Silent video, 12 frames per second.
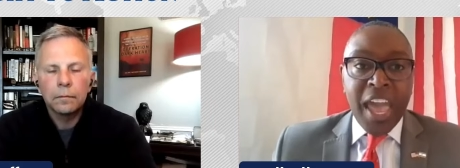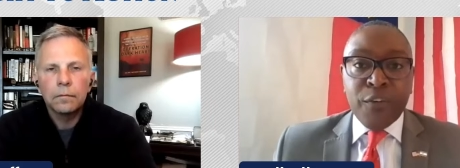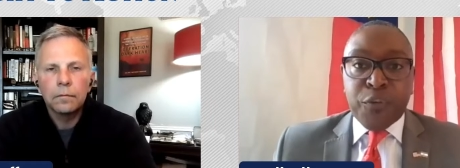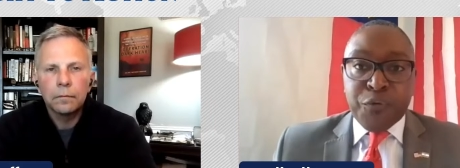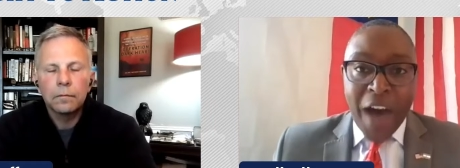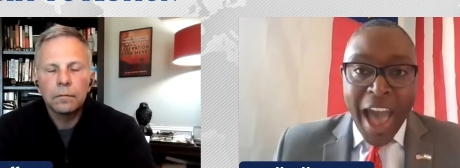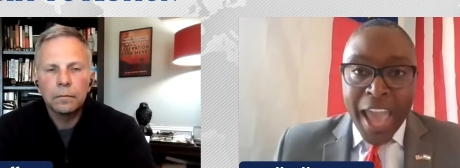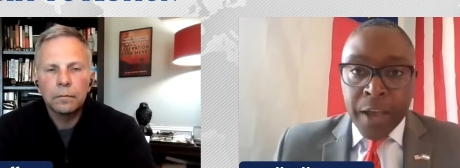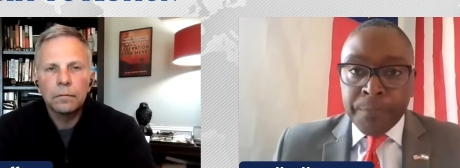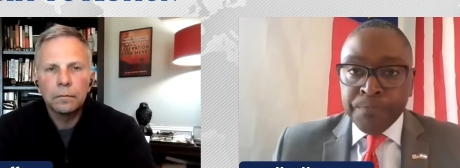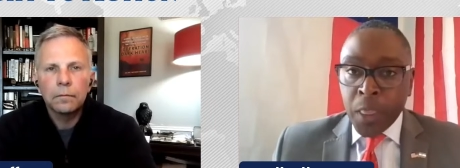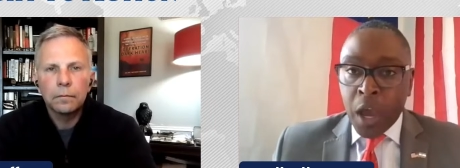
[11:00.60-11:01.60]
Speaker 1: and fight
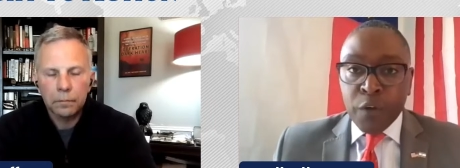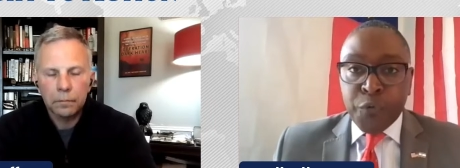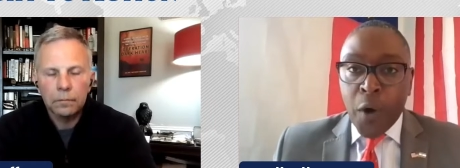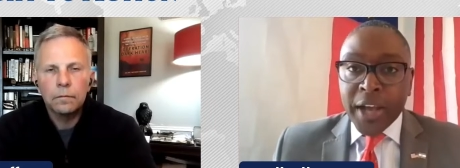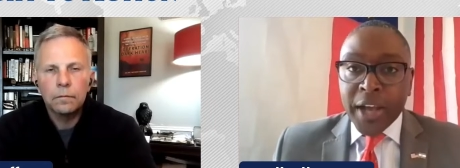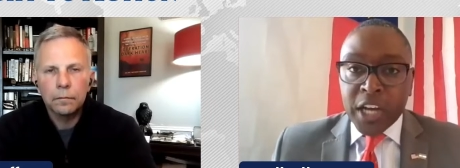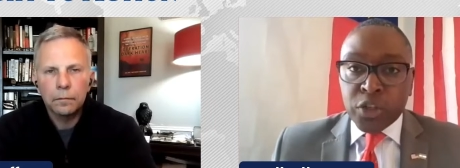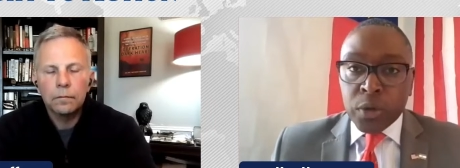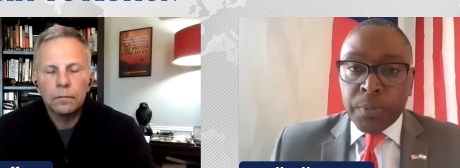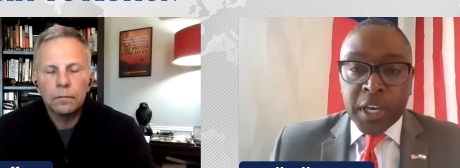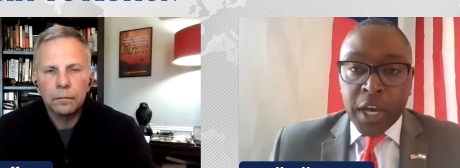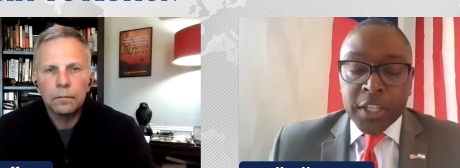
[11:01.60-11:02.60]
uh, for our country,
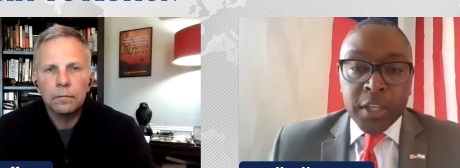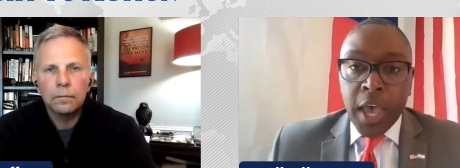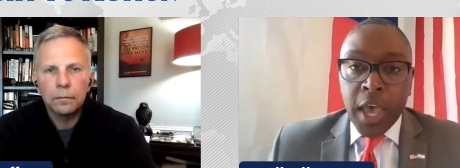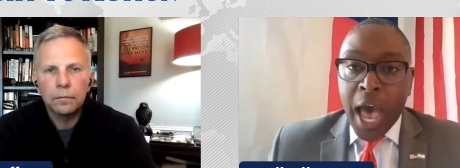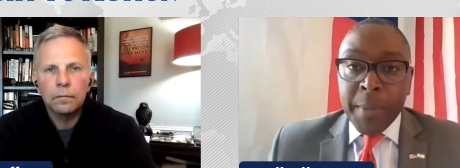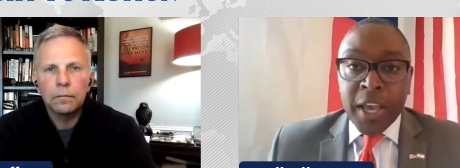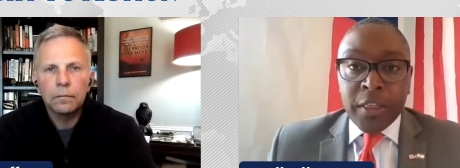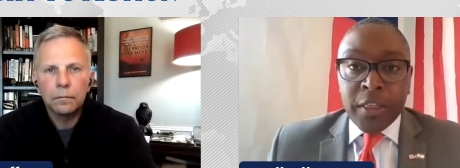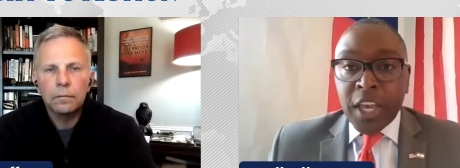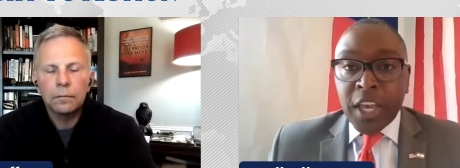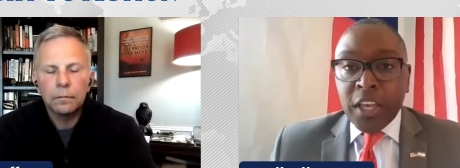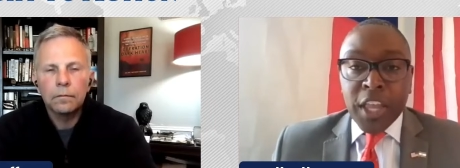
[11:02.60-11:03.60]
because, I mean, the,
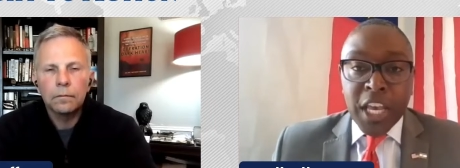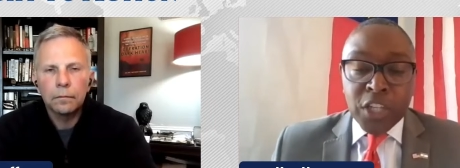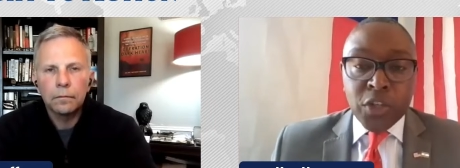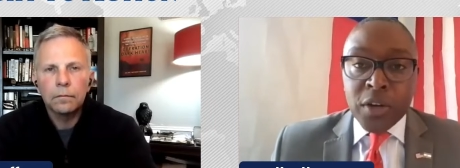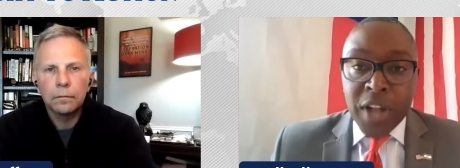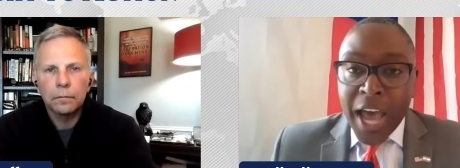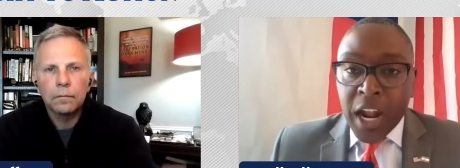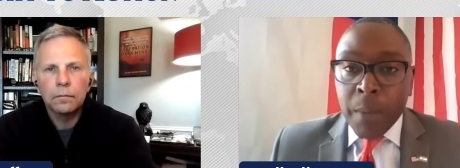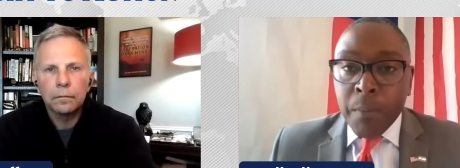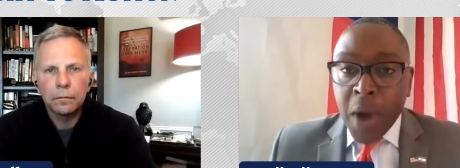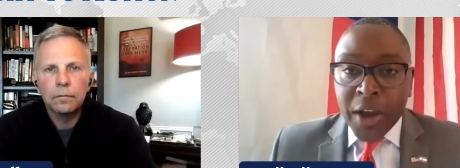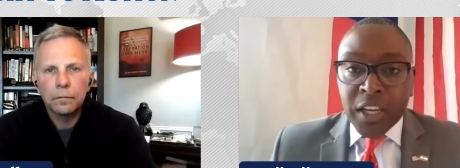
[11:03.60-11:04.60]
these are not
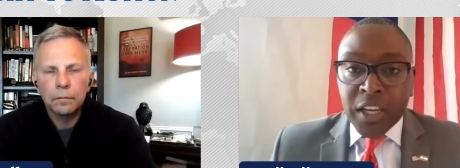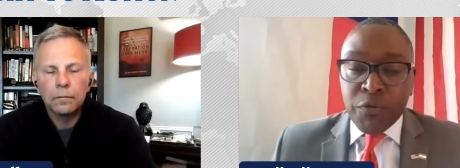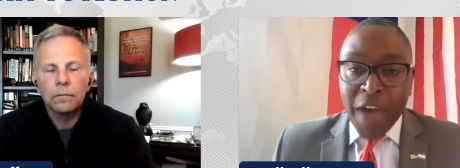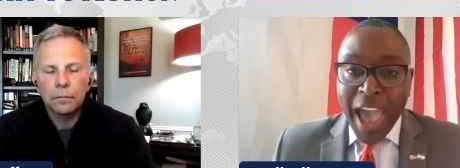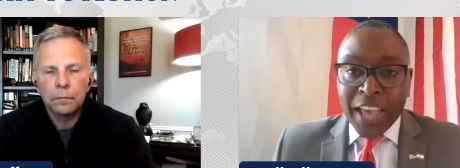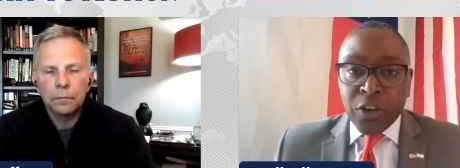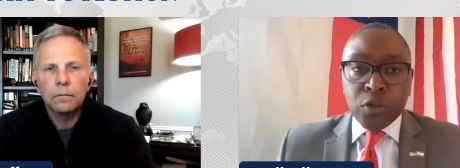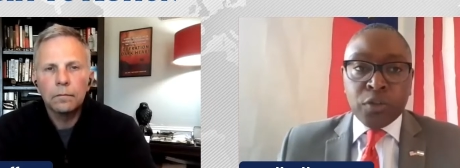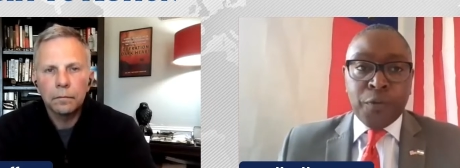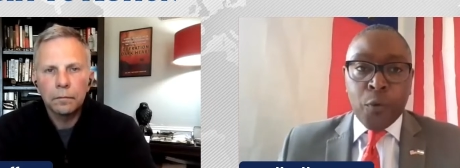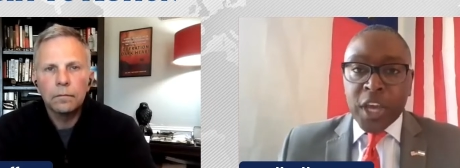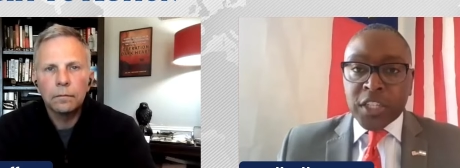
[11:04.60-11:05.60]
American values for
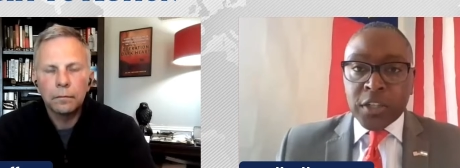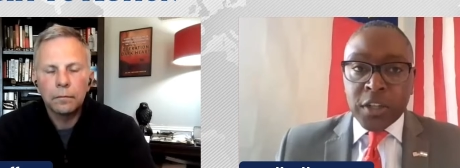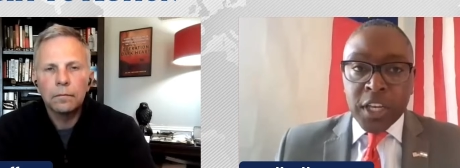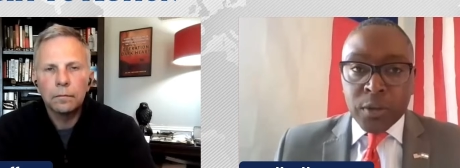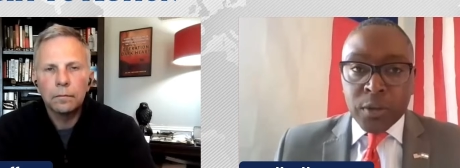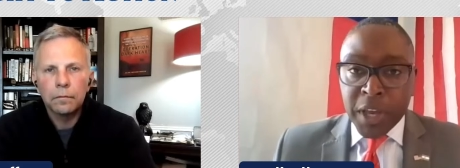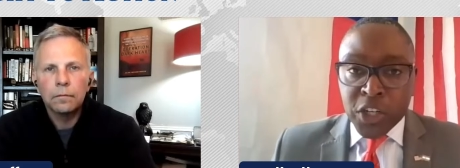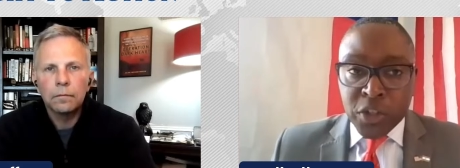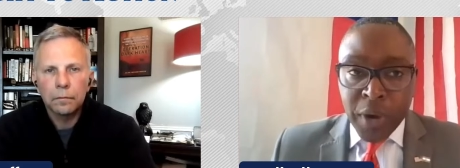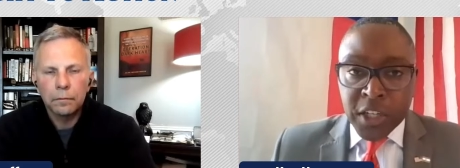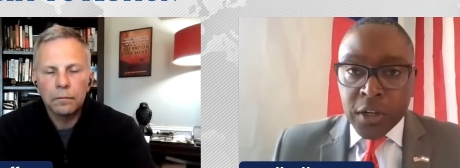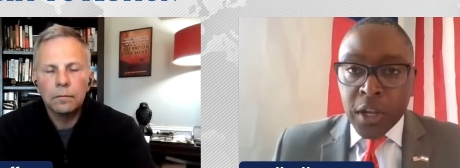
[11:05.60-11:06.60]
which this
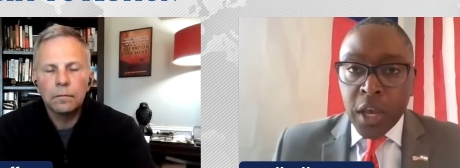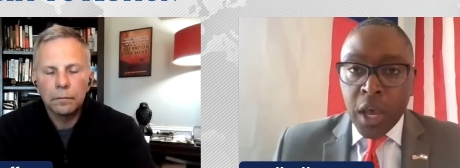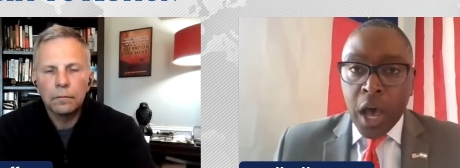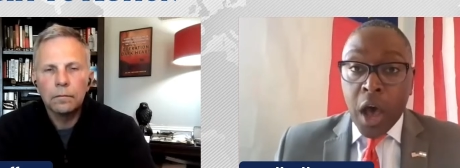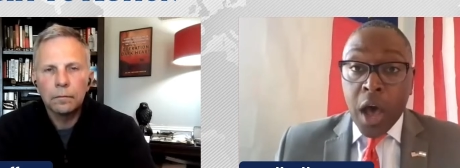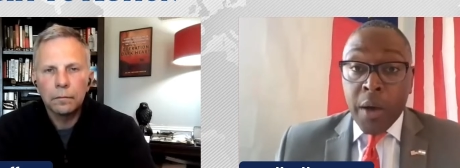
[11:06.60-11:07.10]
administration uh,